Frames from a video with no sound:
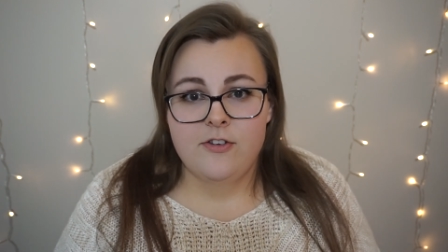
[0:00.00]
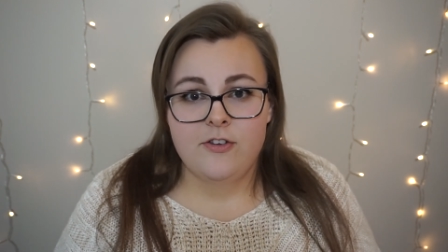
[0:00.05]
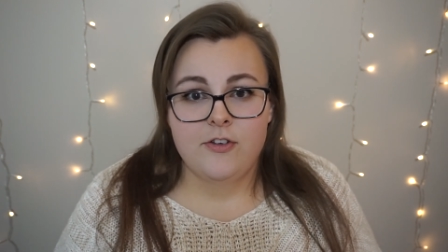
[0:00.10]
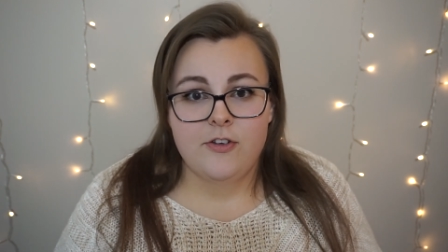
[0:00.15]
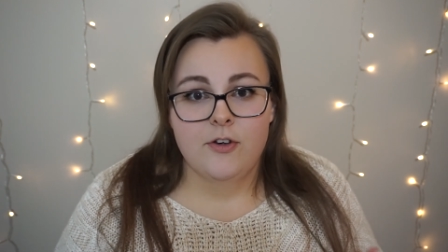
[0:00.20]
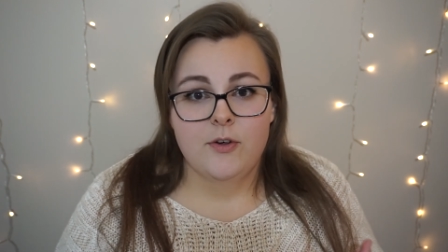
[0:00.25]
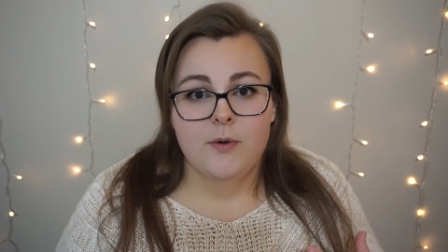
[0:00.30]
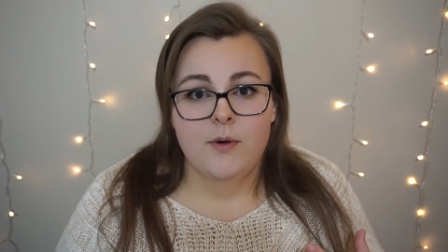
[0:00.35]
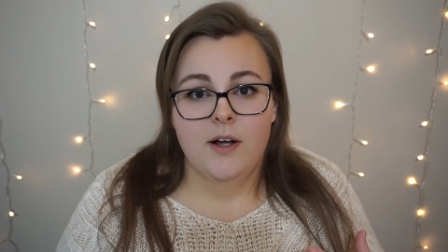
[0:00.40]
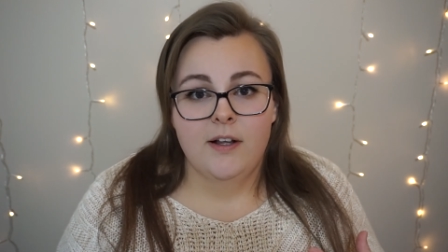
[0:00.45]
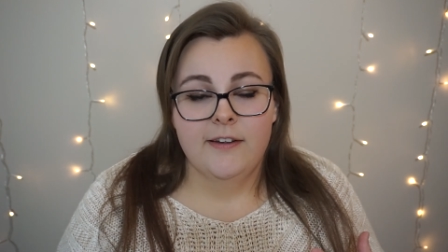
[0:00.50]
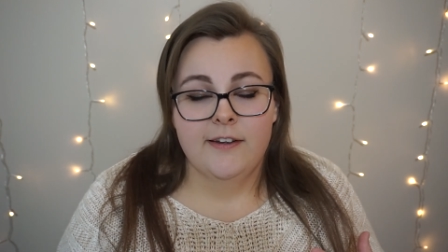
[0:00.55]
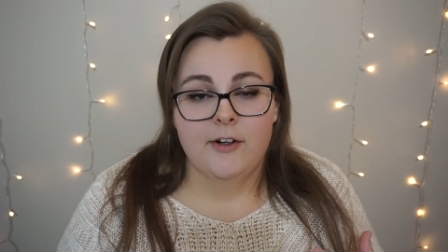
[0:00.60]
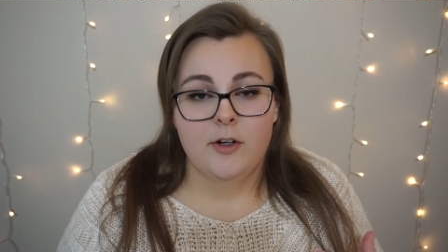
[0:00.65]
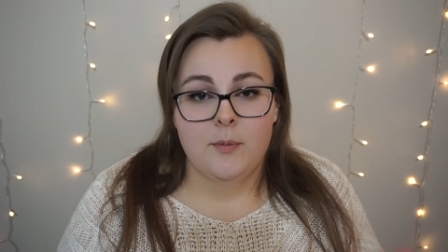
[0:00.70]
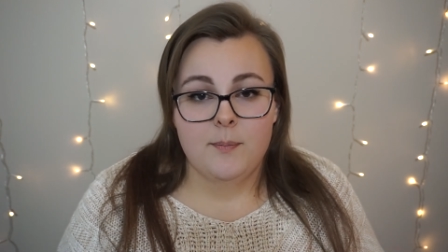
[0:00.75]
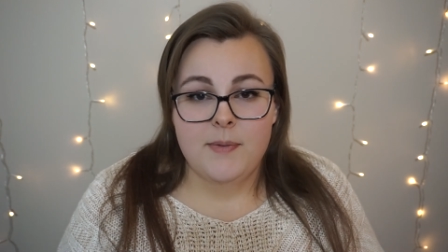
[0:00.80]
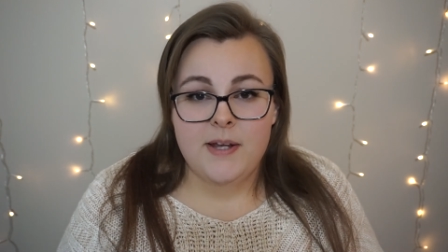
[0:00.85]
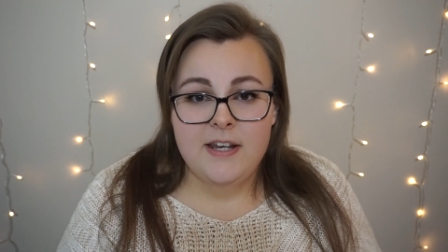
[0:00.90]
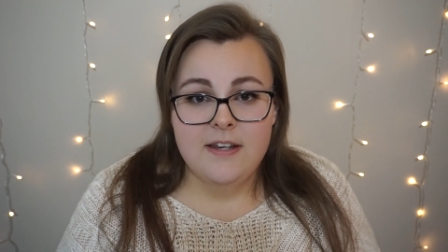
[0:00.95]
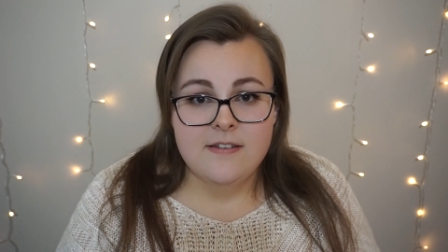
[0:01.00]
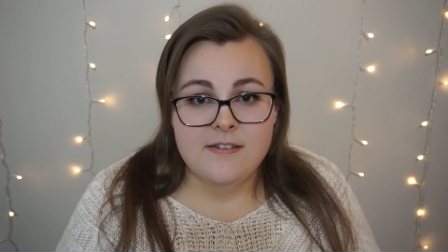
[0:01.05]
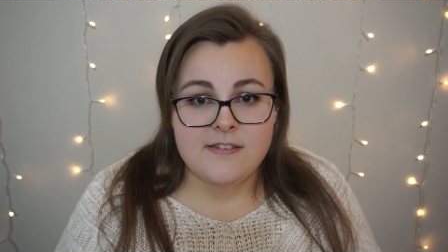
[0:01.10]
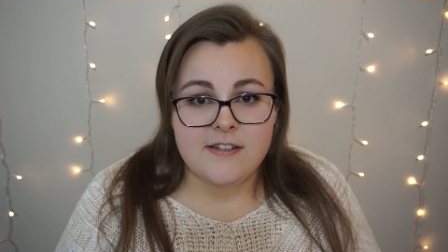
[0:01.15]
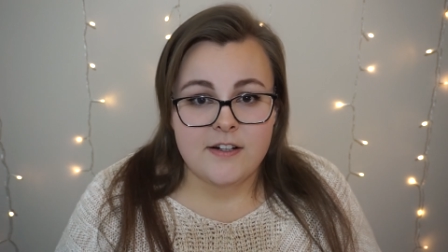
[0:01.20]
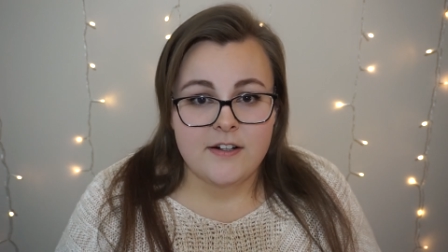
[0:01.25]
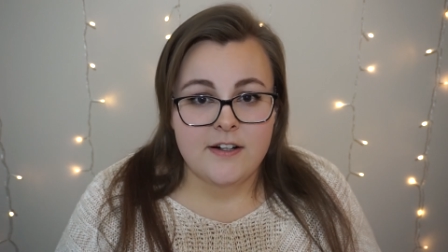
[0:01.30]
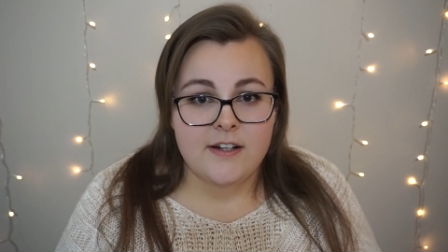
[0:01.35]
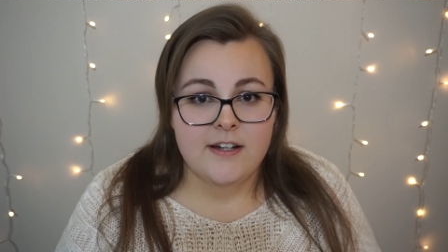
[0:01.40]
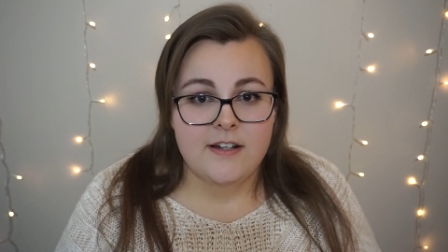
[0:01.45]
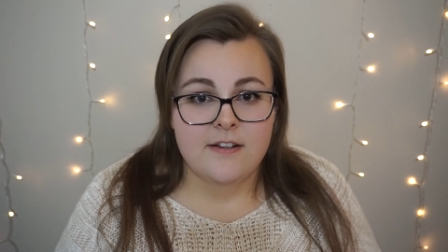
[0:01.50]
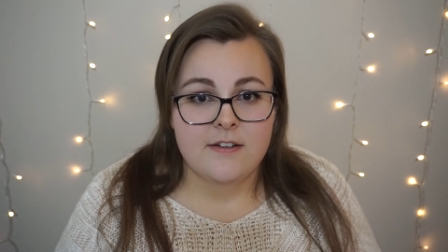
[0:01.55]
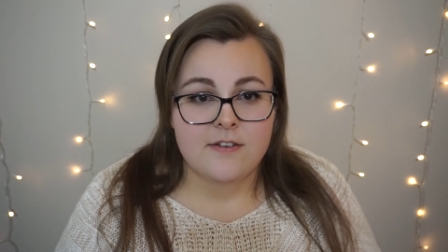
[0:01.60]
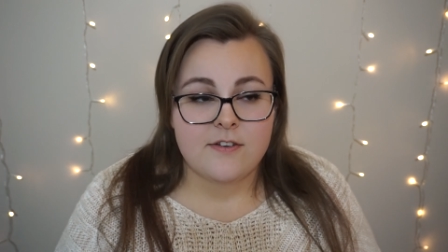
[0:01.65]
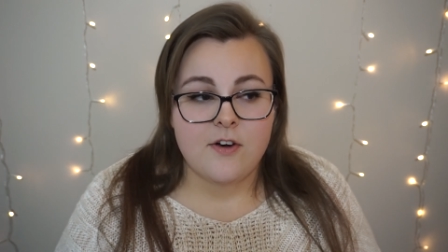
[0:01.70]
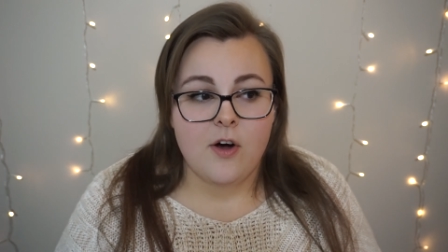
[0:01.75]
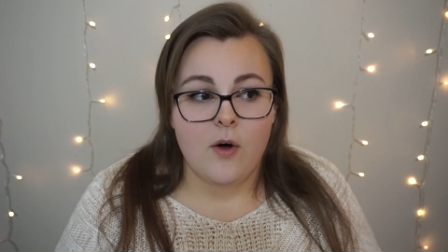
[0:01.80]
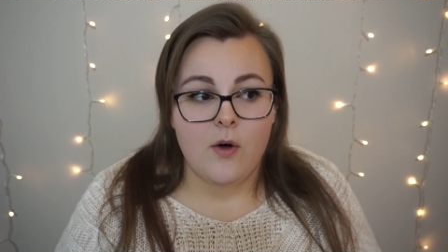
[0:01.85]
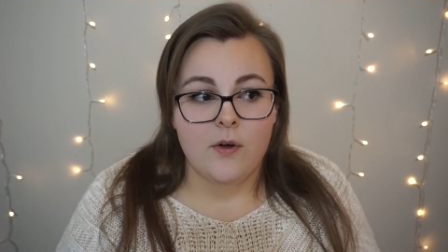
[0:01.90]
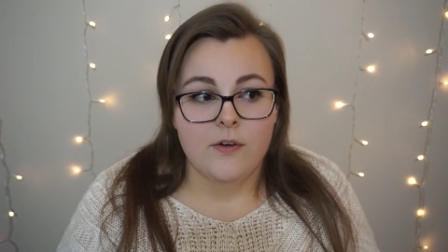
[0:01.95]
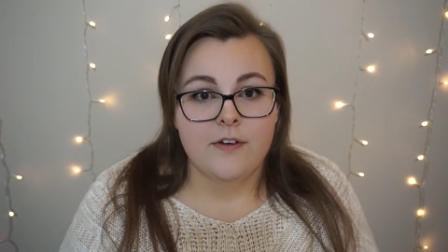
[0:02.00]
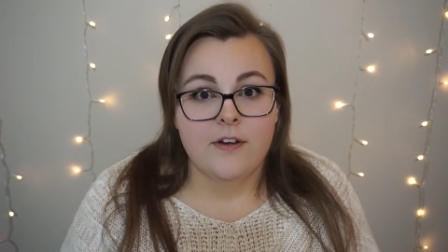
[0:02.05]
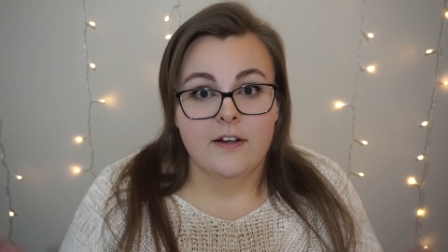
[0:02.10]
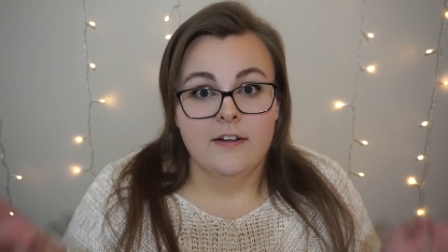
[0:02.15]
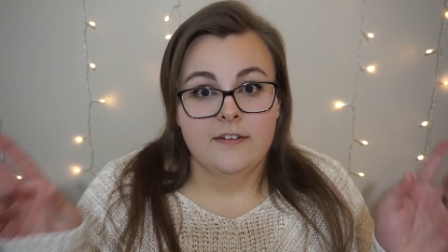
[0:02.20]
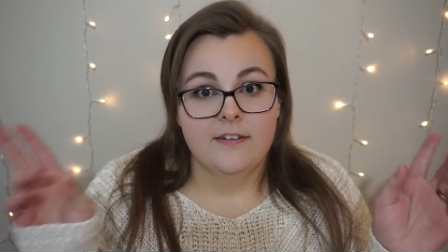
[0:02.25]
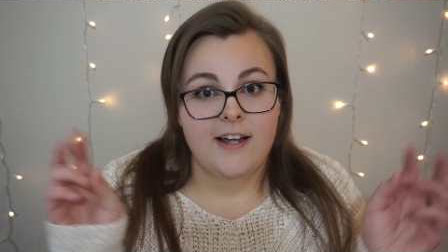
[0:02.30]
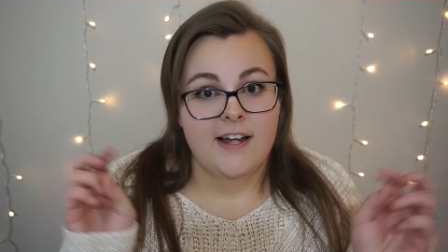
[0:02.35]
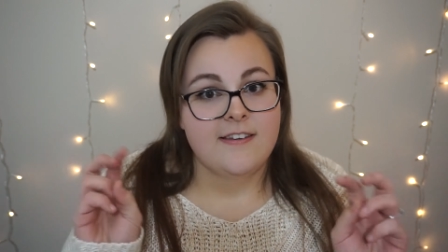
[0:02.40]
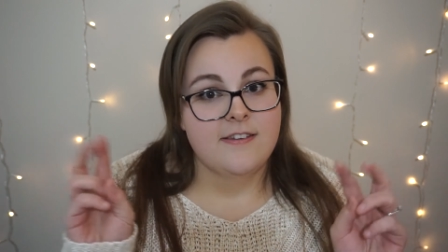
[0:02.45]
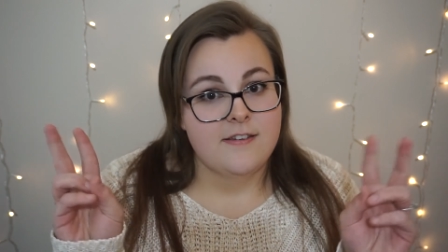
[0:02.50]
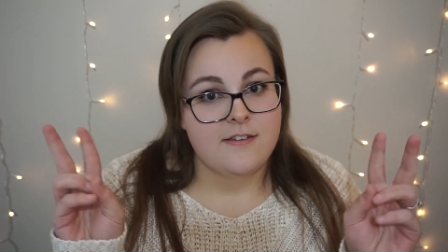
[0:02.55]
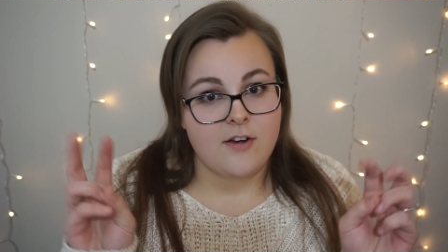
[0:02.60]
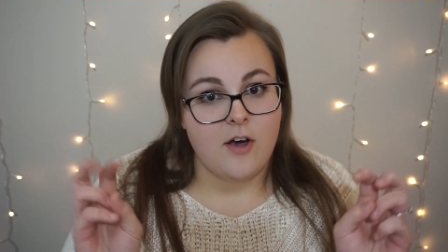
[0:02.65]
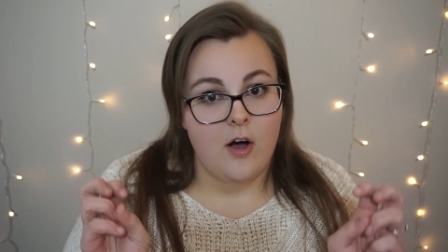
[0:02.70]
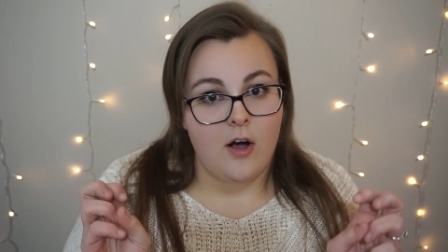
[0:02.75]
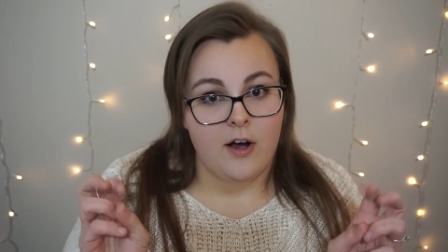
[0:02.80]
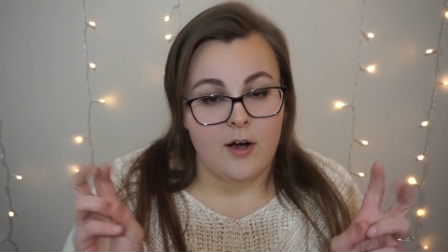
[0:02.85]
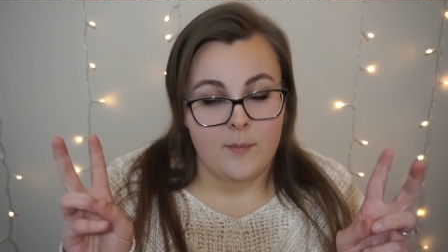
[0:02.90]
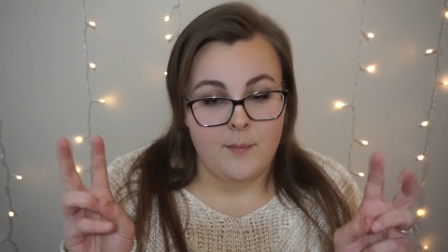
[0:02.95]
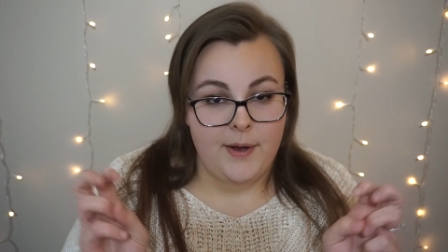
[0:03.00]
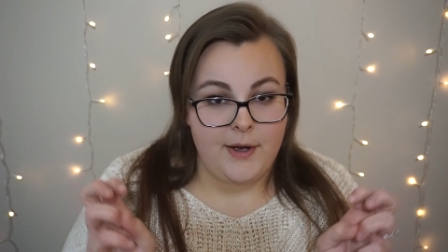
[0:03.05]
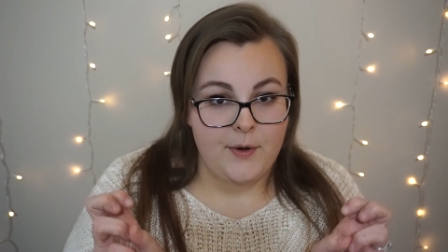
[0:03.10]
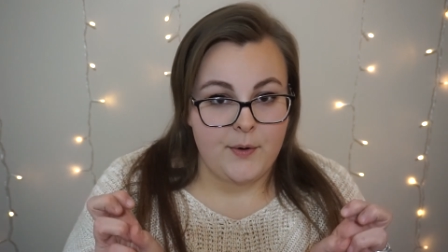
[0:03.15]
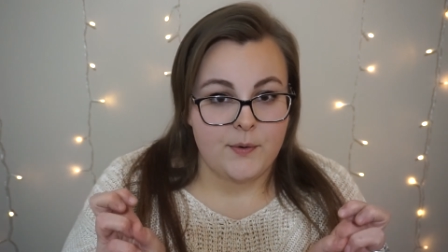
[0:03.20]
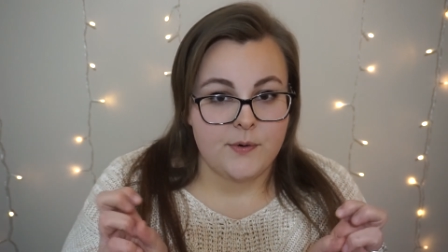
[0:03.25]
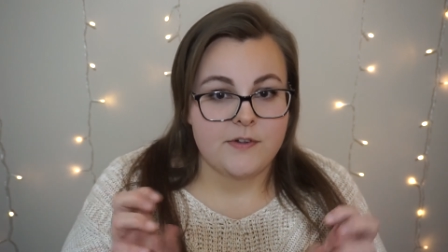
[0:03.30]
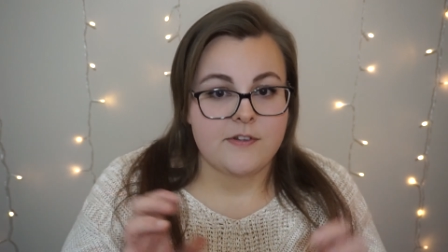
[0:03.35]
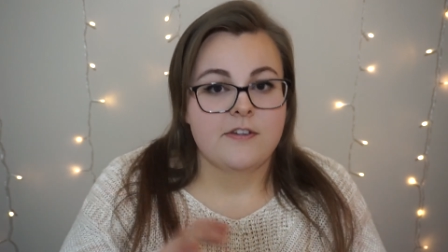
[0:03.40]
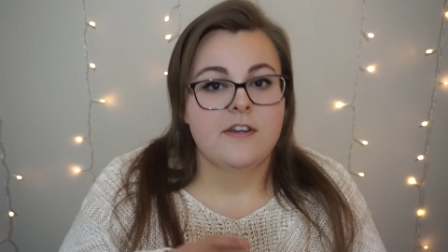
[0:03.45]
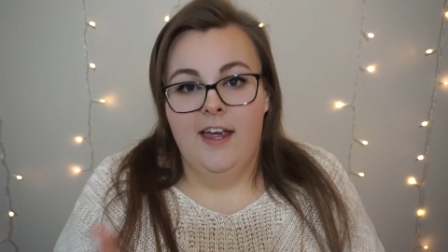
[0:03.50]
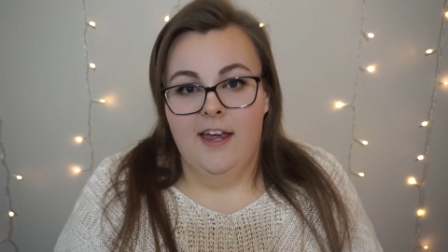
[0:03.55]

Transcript: to do a little mini series called Let's Talk About